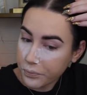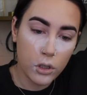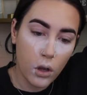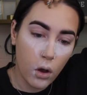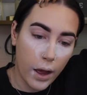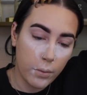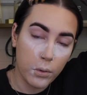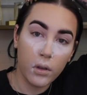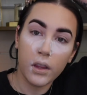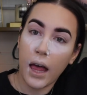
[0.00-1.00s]
So
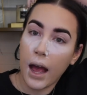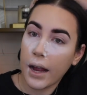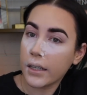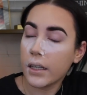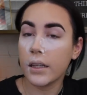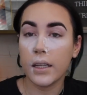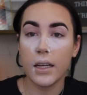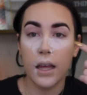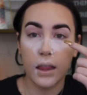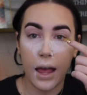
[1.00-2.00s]
I will line
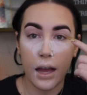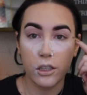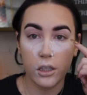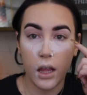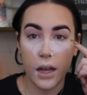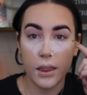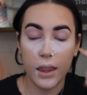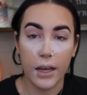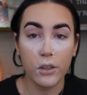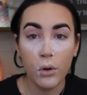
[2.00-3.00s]
the lash
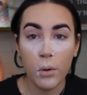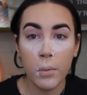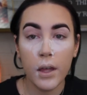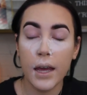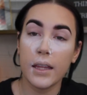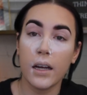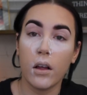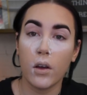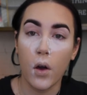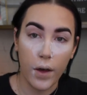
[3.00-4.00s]
line like normal, and then
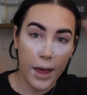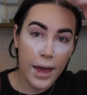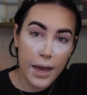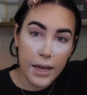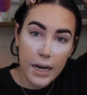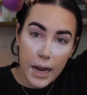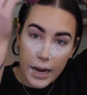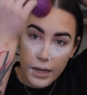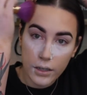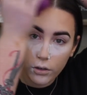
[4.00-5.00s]
I'll go ahead
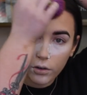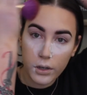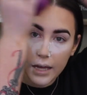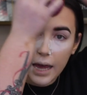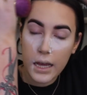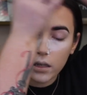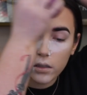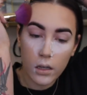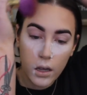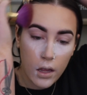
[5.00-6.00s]
and create